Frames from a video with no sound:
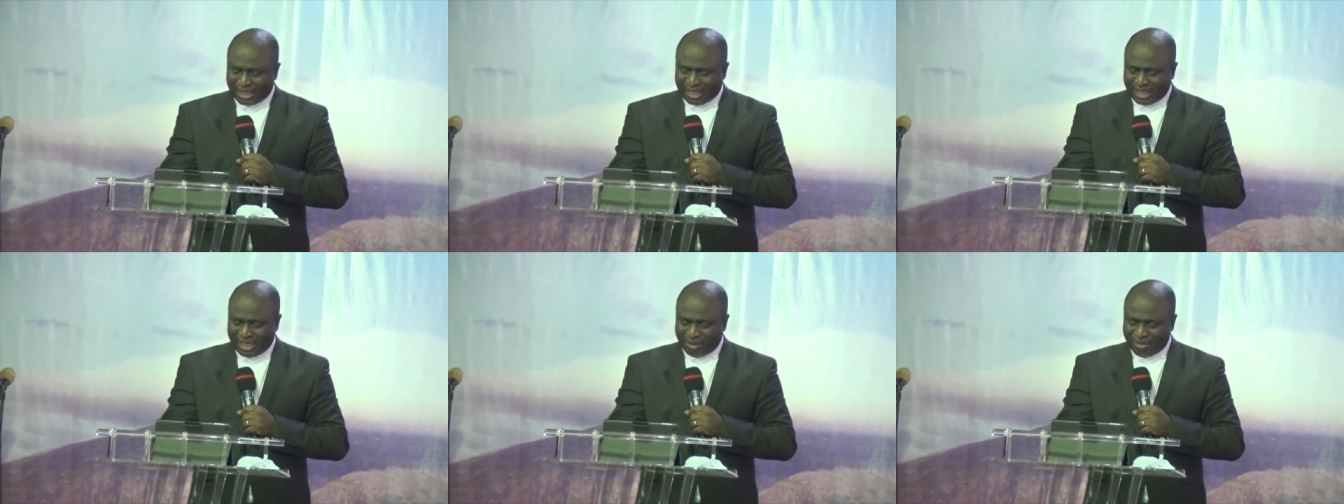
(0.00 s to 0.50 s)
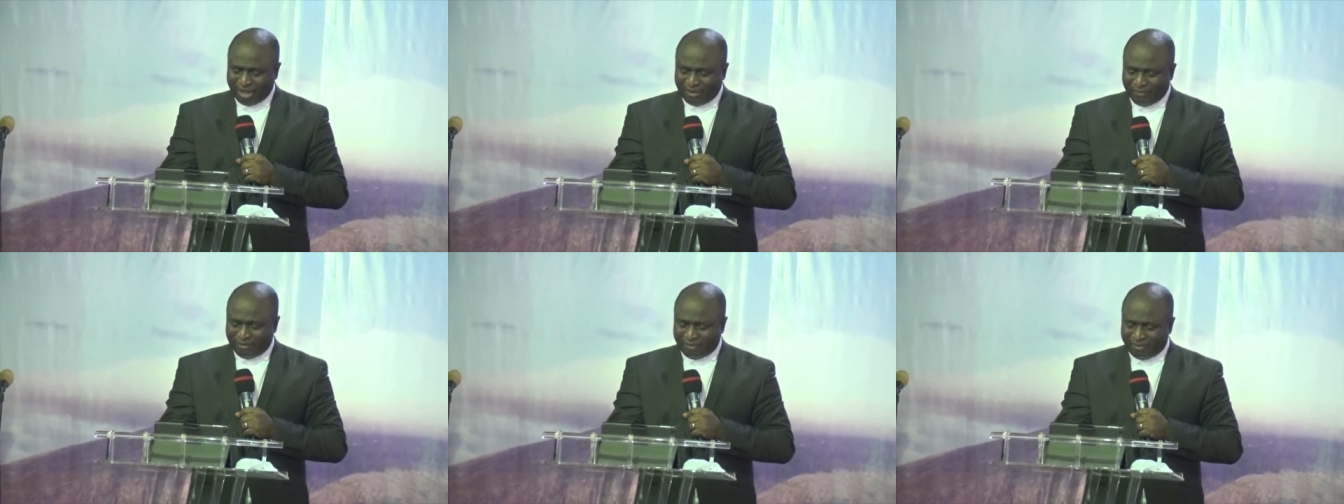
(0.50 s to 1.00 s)
Let me
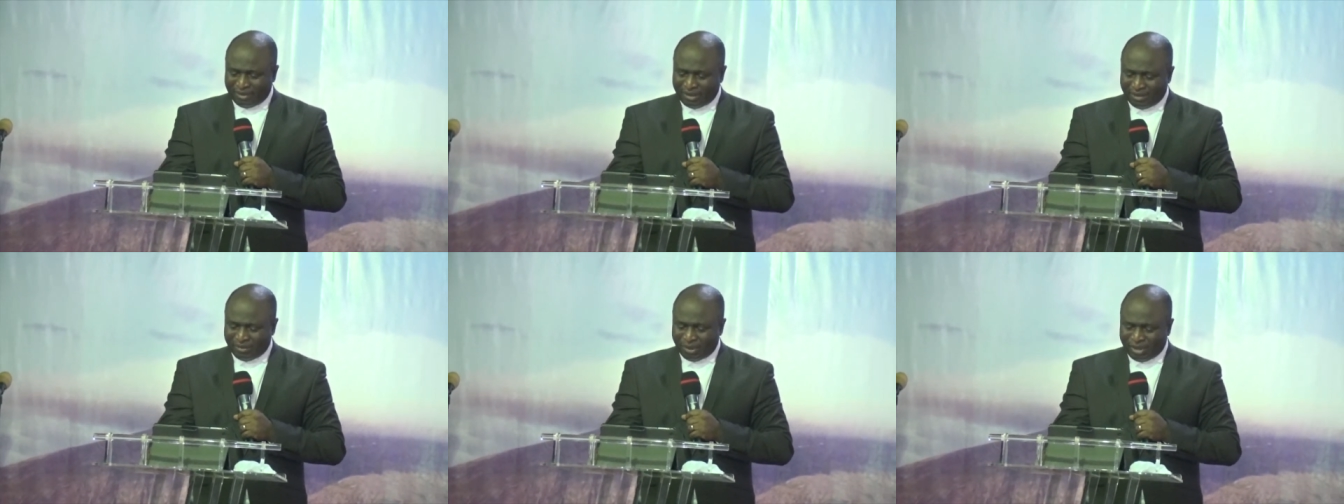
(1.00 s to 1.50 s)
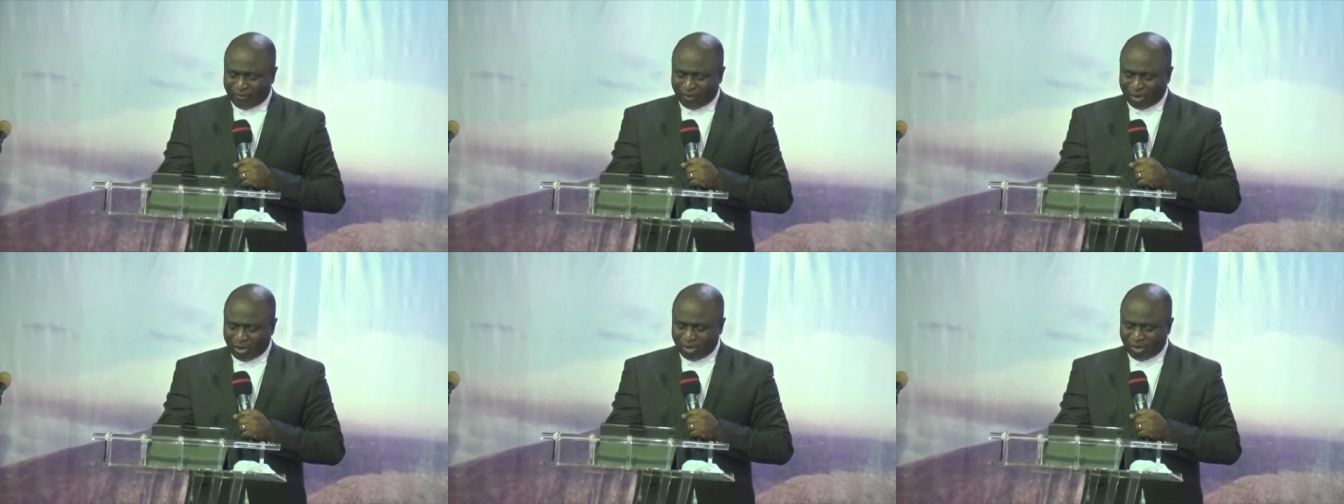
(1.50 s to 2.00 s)
read for
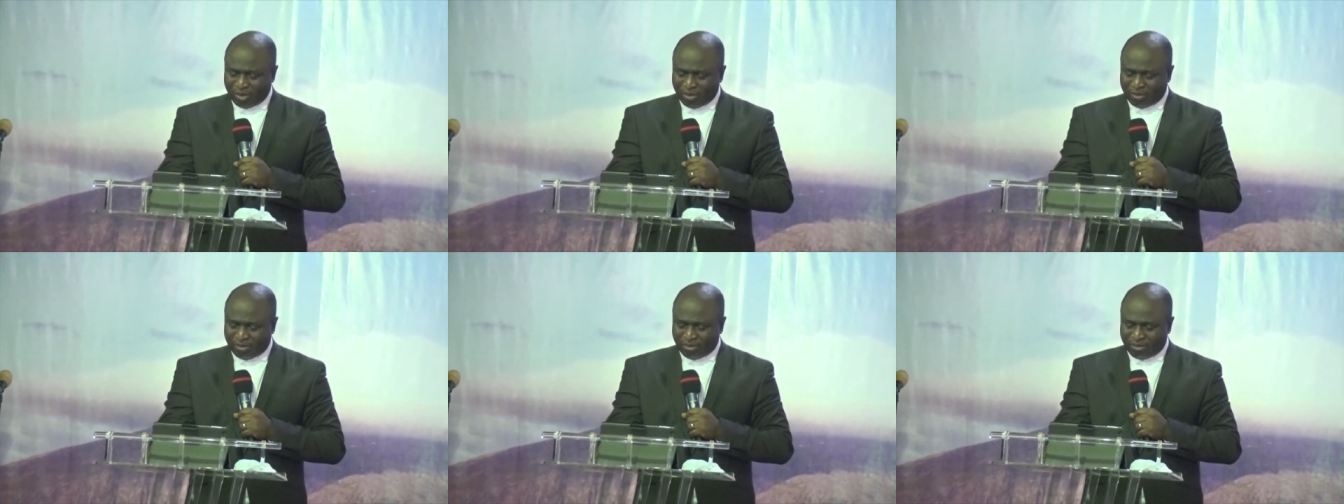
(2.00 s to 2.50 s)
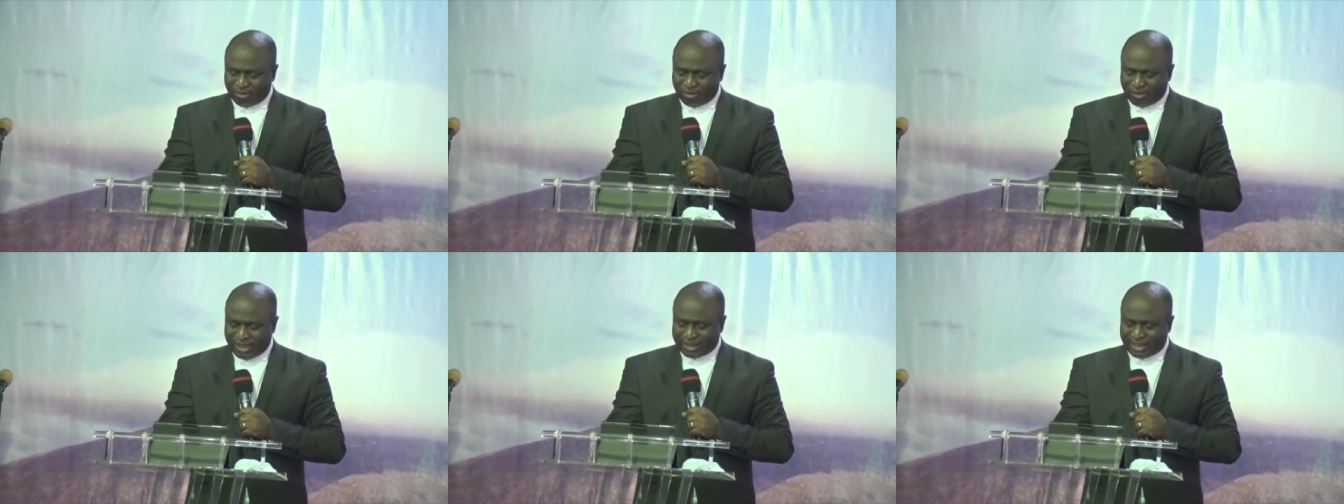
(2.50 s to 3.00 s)
you.
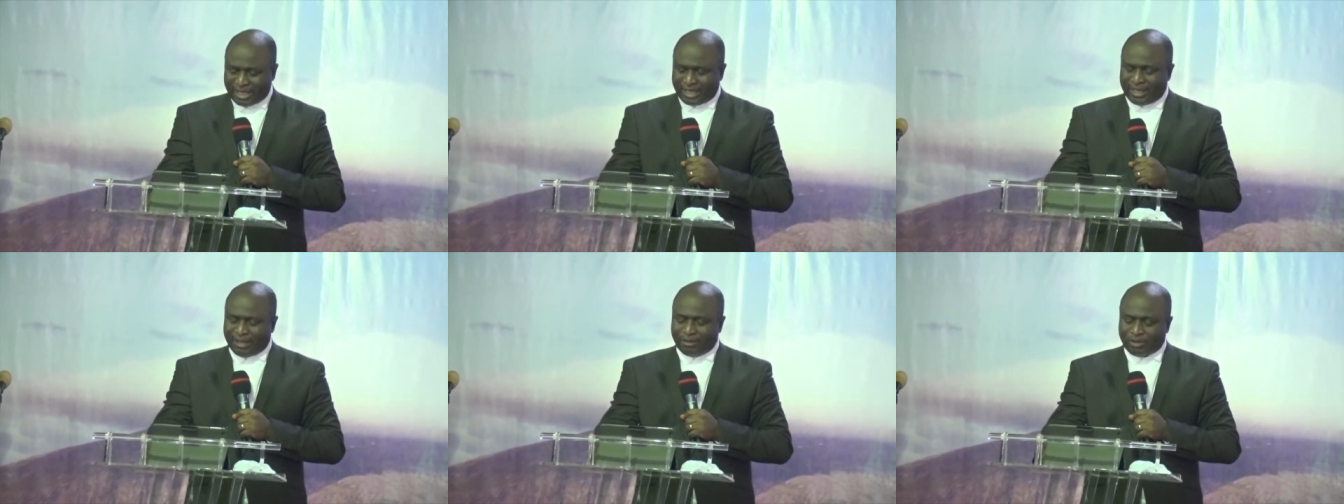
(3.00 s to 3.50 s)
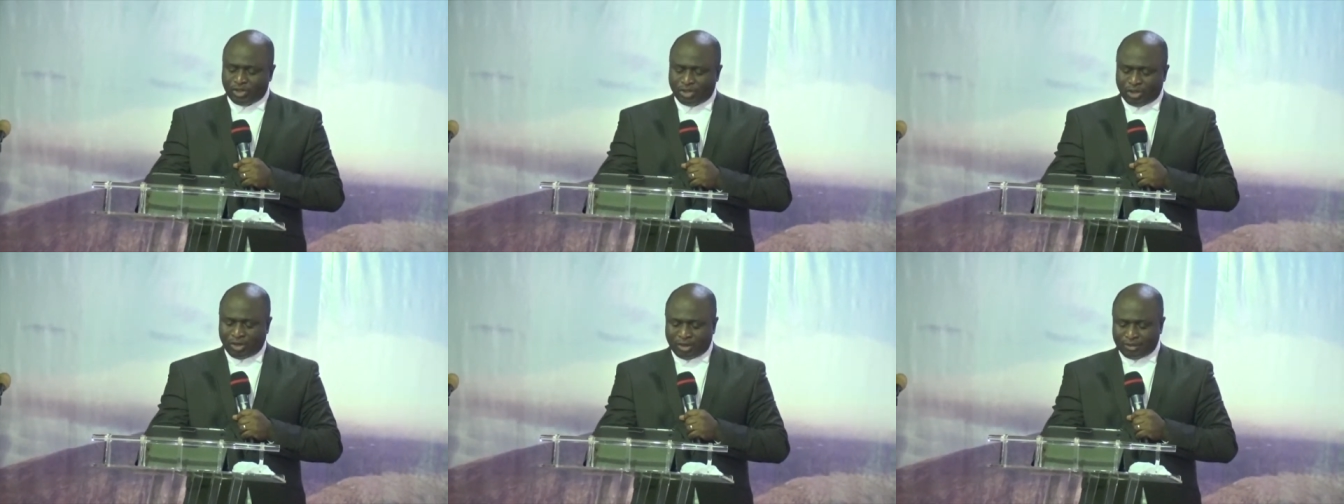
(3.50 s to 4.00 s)
Where's that now?
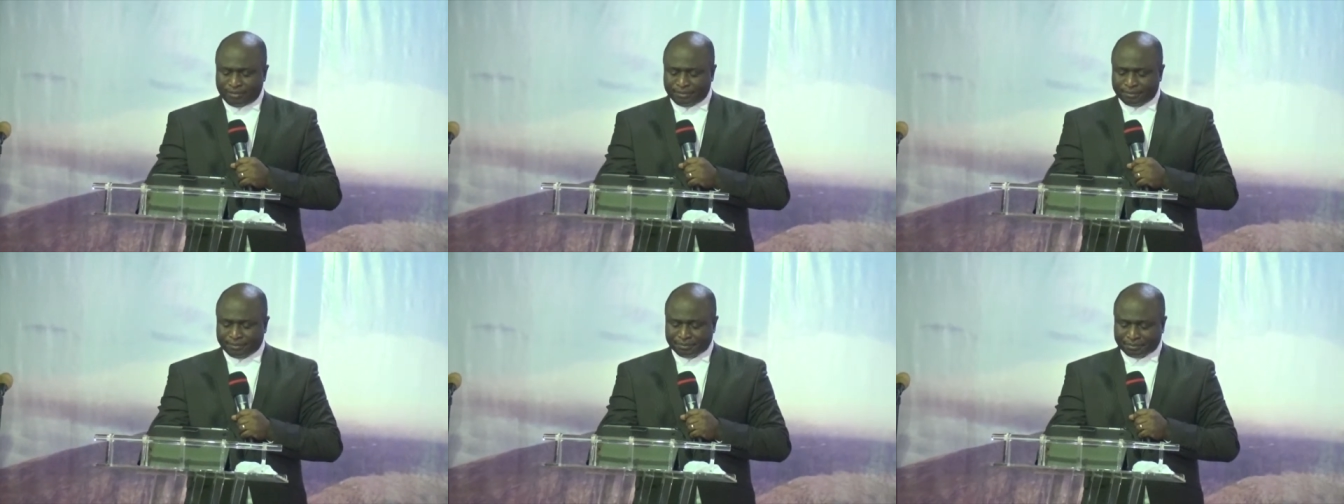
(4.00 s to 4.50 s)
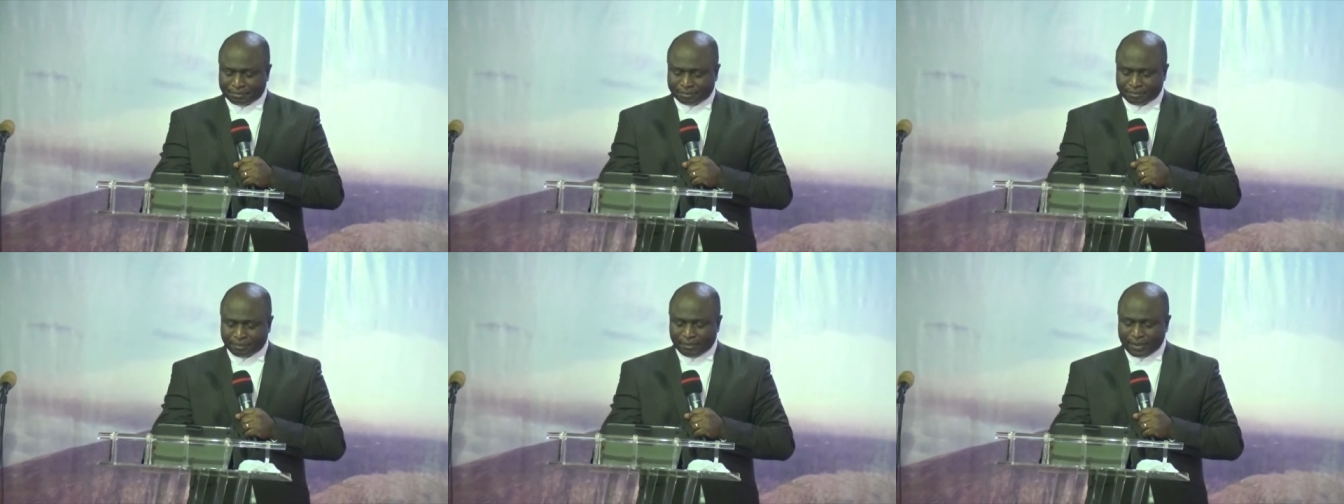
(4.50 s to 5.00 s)
John.
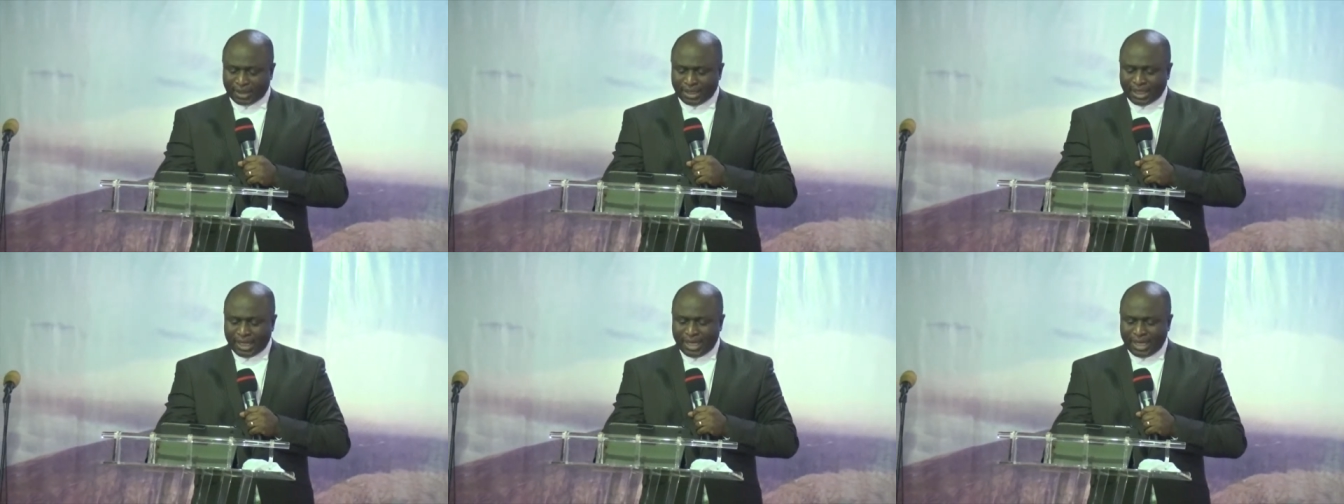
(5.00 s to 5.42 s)
He